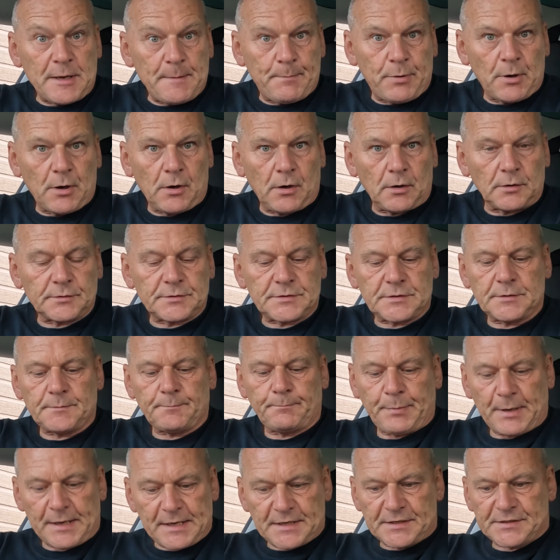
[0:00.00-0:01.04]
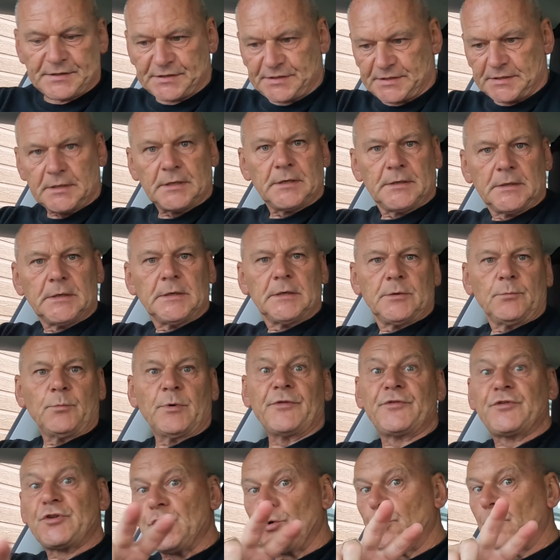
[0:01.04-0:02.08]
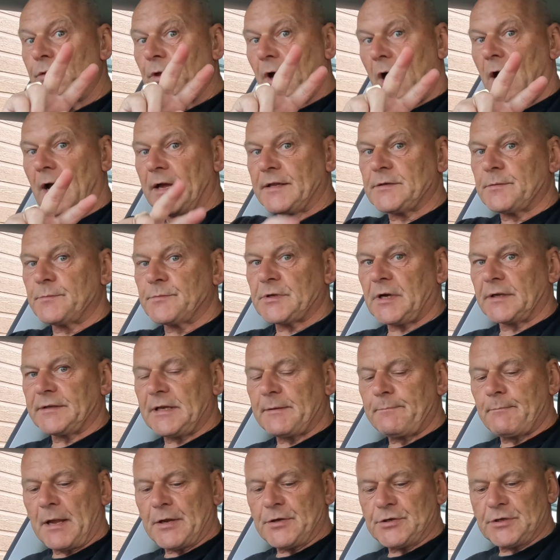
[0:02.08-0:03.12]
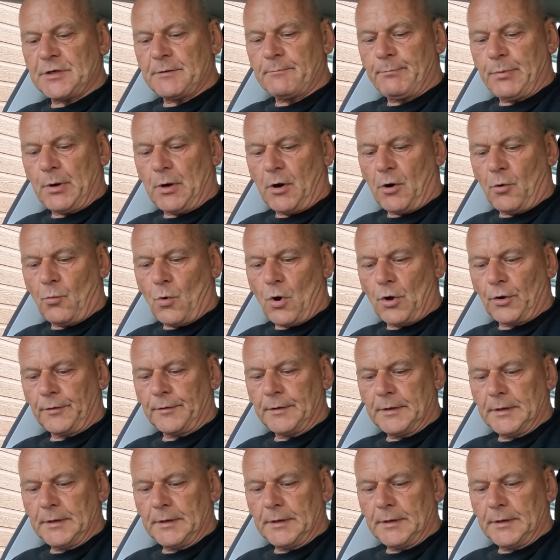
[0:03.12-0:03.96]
part piece with two other items I did mention in part one.